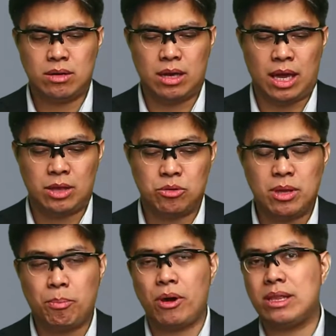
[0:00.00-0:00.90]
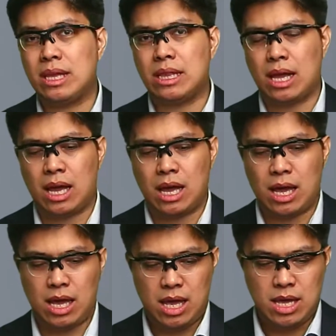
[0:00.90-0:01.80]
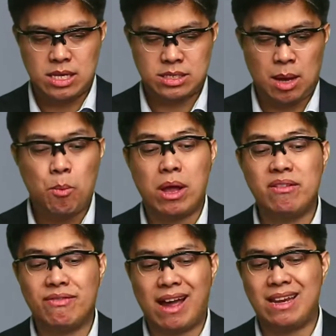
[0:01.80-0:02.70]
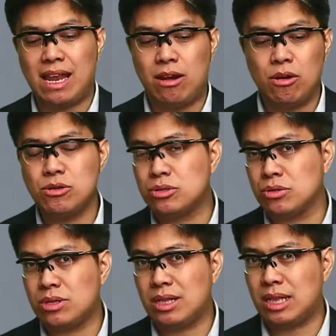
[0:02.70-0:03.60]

And to the point that someone filed a lawsuit